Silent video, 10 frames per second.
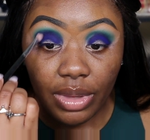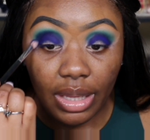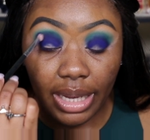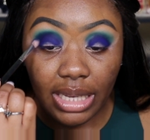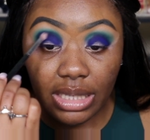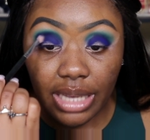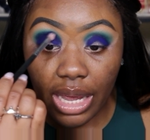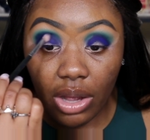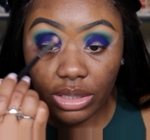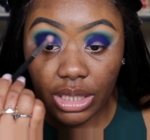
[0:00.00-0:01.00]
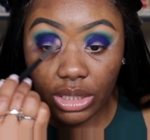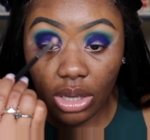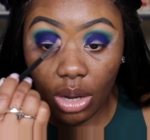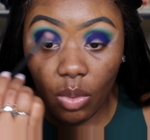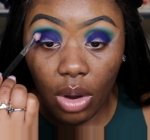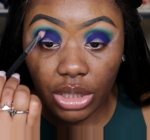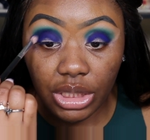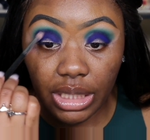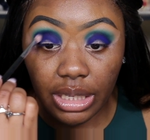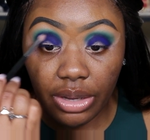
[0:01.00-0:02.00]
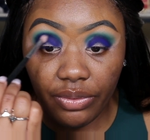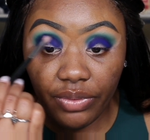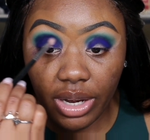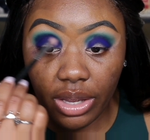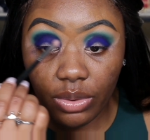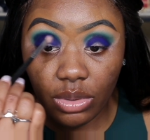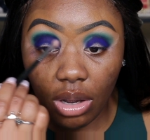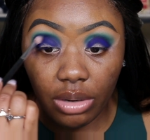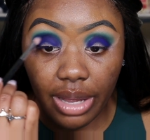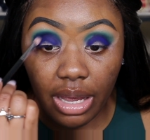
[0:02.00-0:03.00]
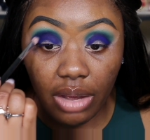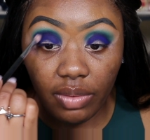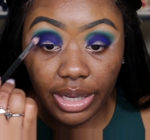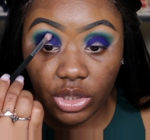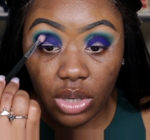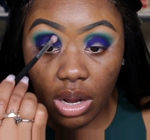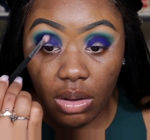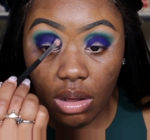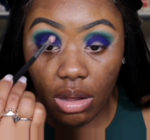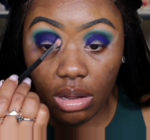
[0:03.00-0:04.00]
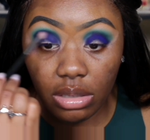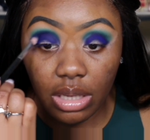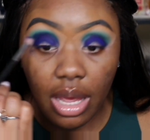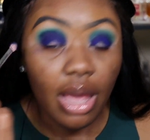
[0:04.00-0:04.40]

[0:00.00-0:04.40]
Like I stay on TikTok watching videos all day of like try on hauls.